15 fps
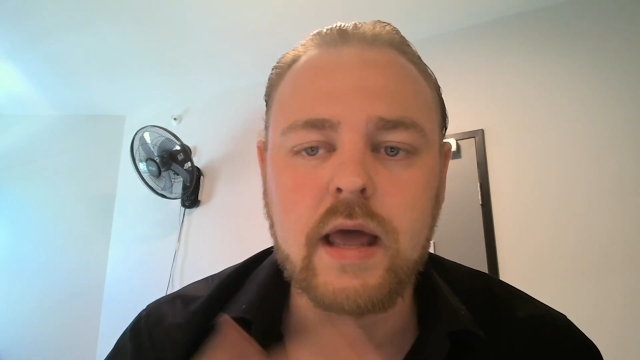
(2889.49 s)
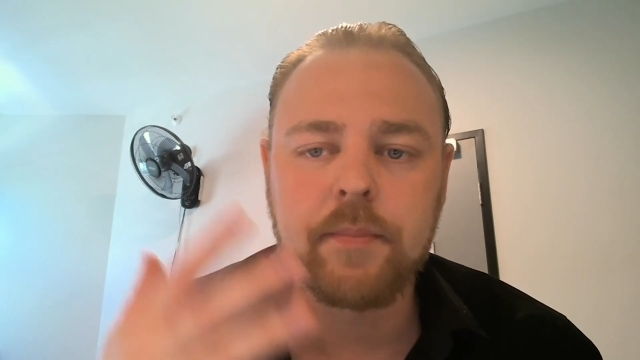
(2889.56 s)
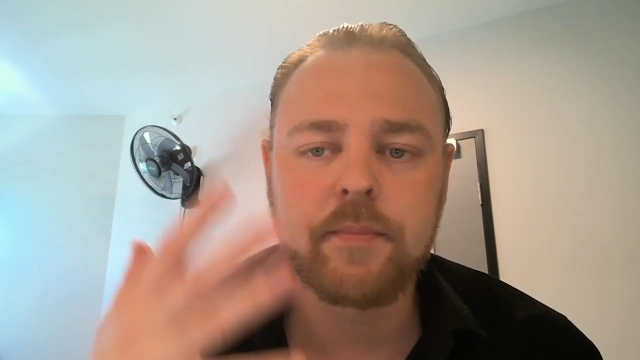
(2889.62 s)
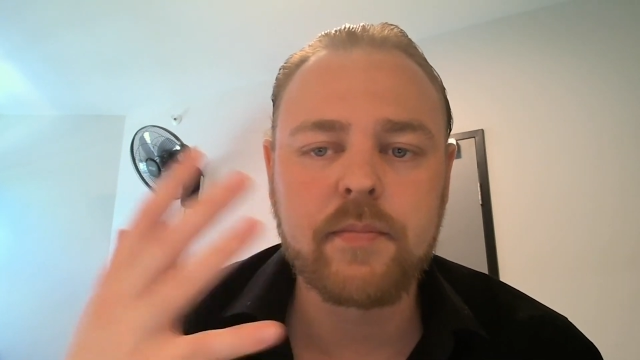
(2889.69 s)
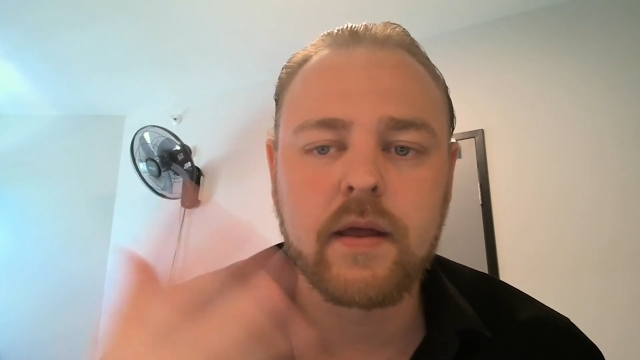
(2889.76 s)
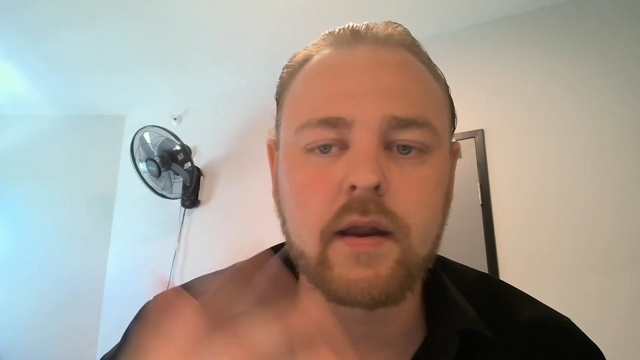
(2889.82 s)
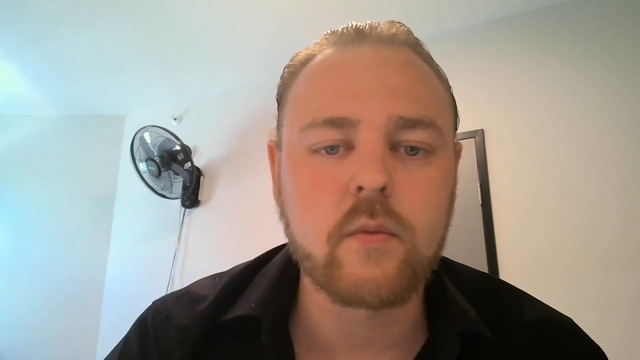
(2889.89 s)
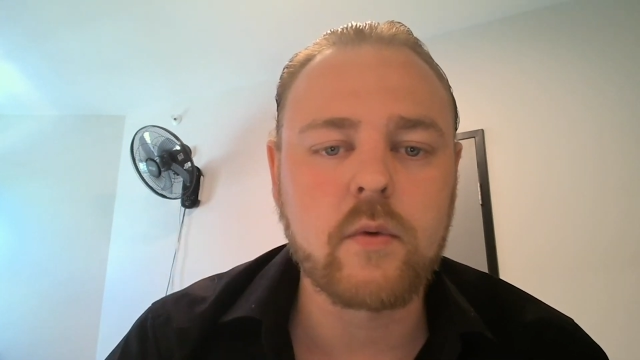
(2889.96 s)

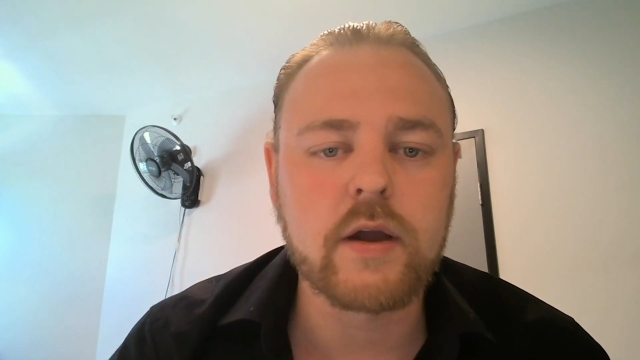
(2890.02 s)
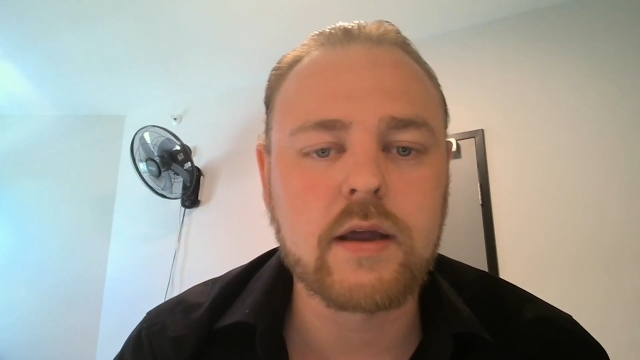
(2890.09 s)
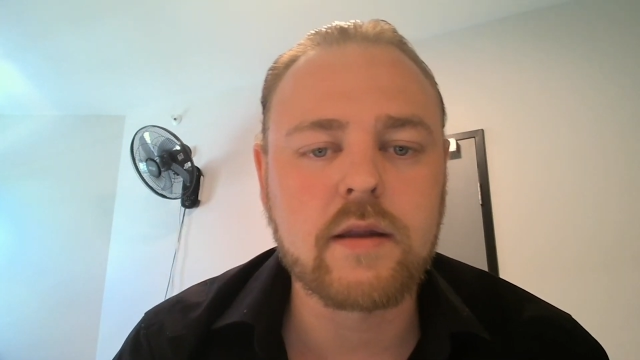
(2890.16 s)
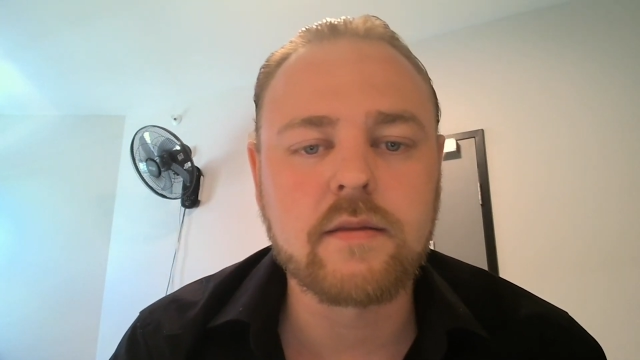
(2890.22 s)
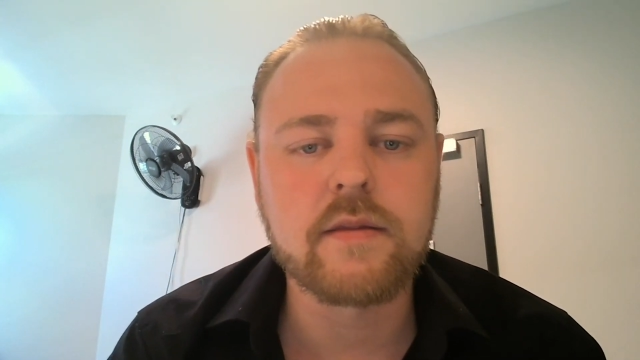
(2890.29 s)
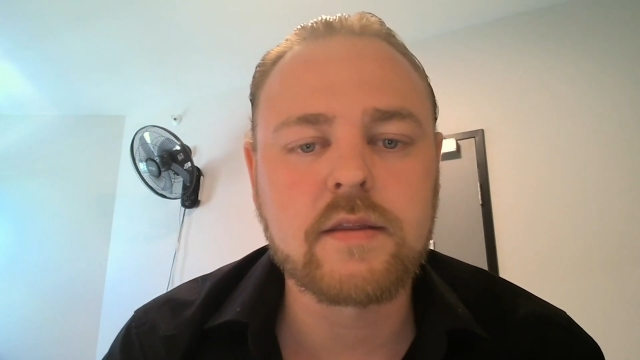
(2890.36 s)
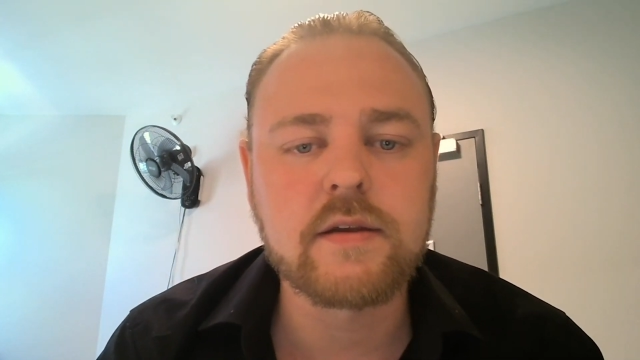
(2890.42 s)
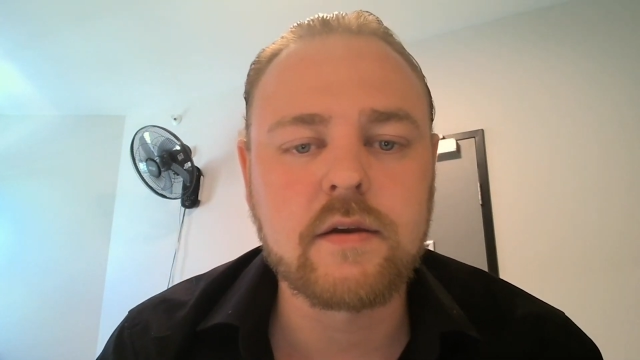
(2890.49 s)
app there where we
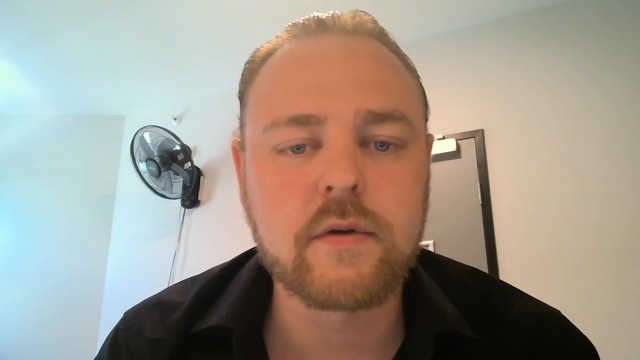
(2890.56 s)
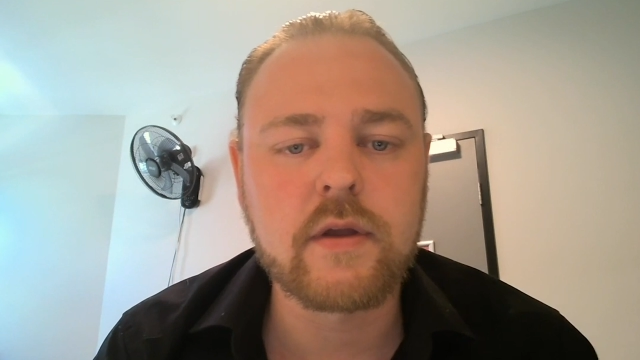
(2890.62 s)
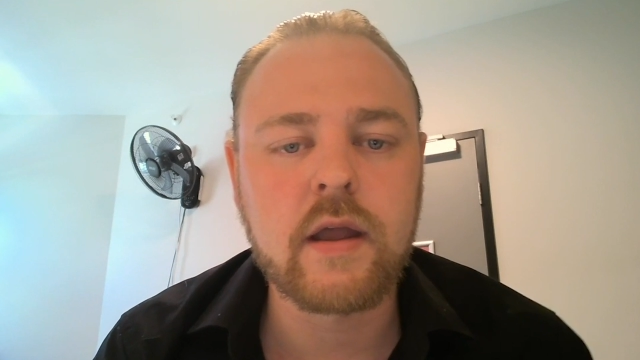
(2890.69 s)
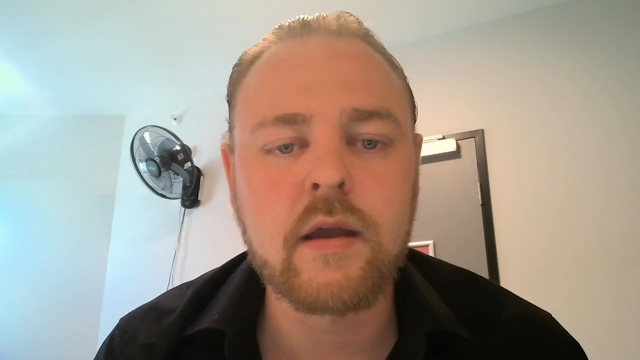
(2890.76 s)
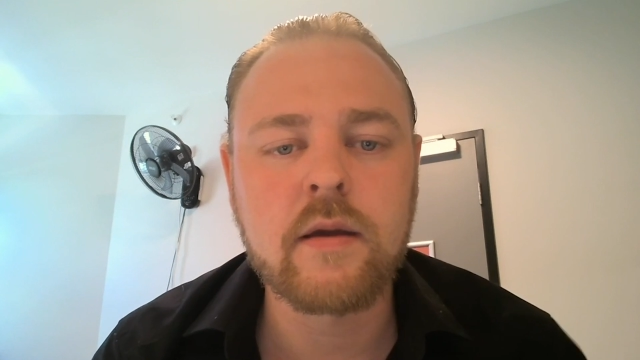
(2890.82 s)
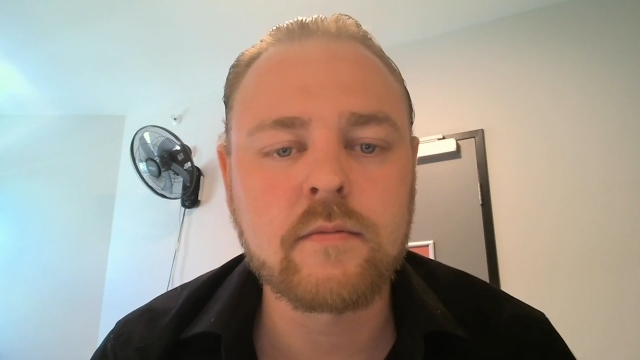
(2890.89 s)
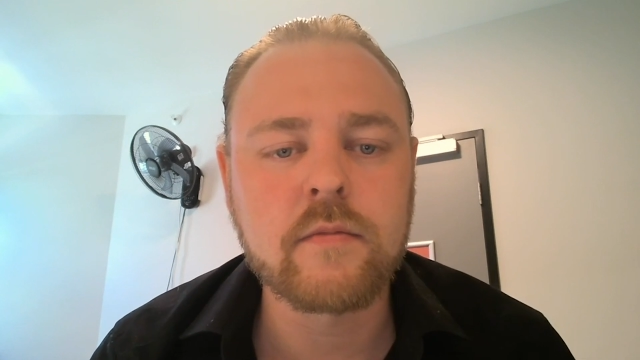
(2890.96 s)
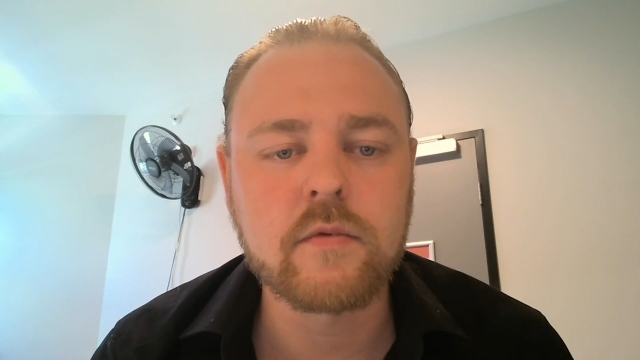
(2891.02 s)
can say,
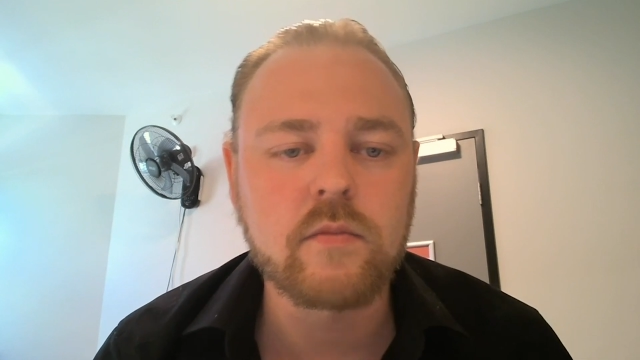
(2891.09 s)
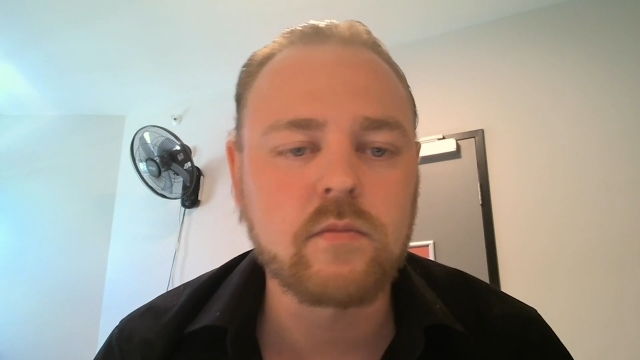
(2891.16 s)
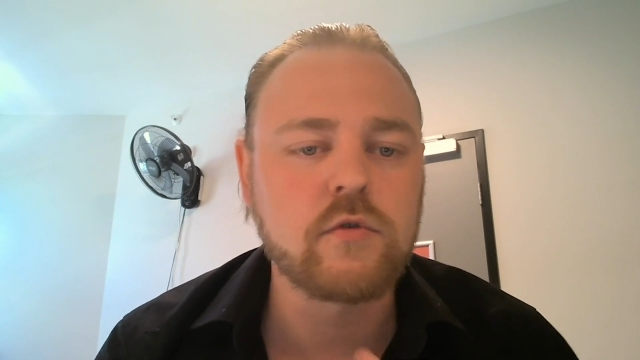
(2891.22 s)
okay,